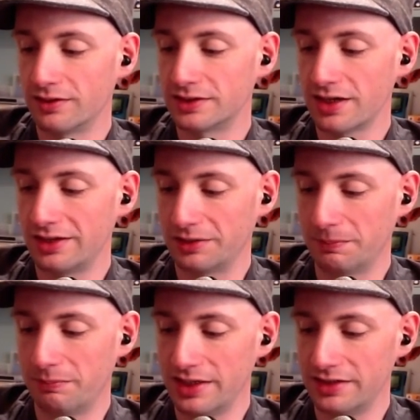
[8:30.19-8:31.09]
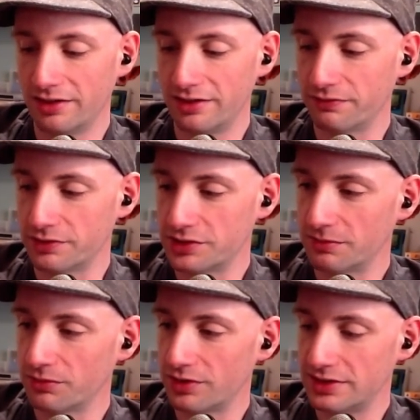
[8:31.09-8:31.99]
and it's got a little button on it for
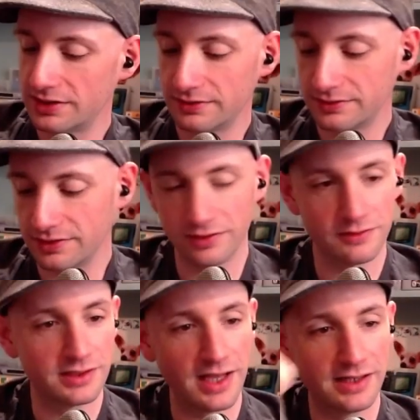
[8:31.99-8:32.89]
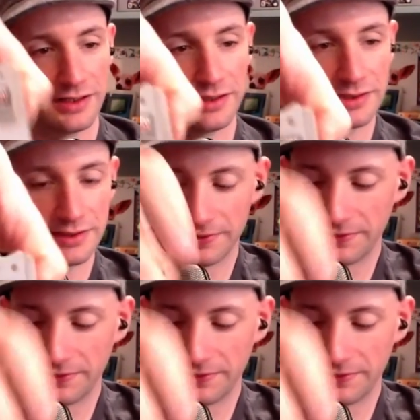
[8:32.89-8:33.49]
some reason. Don't know what that does.